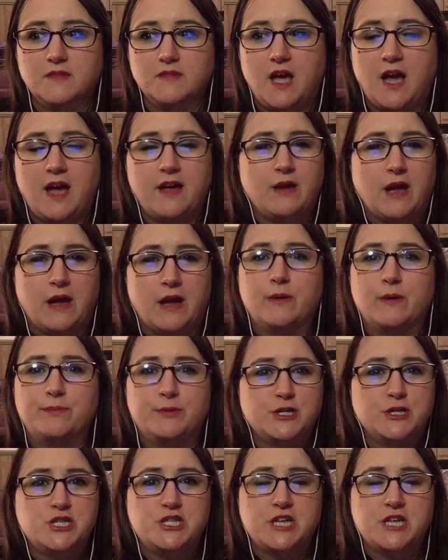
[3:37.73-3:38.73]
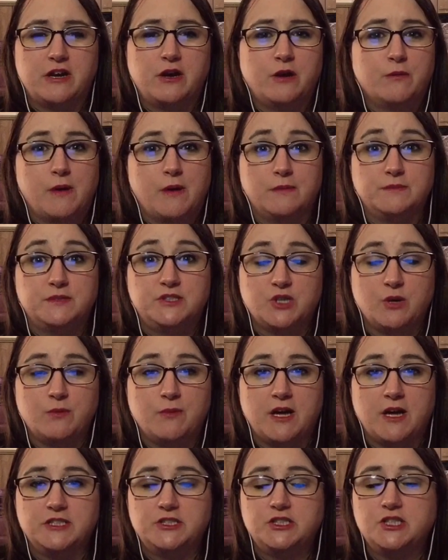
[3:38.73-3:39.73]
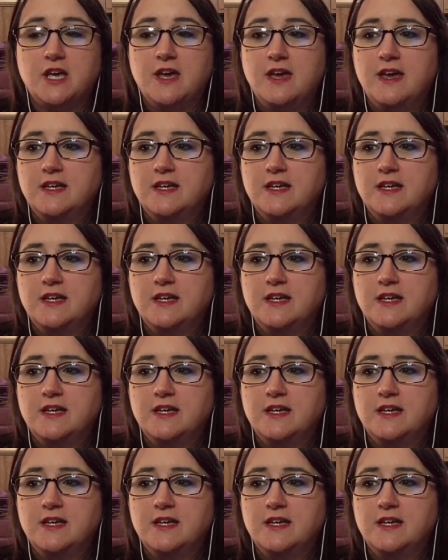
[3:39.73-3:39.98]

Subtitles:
I appreciate her mom so much.